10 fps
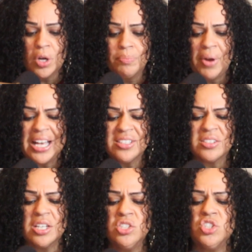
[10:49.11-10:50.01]
what my
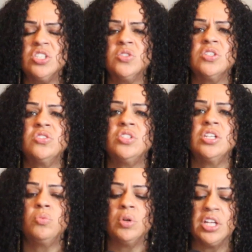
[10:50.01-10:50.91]
son Jesus
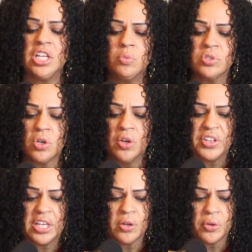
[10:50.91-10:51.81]
did when he was
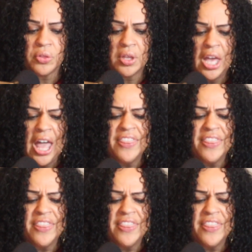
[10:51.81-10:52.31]
on the earth.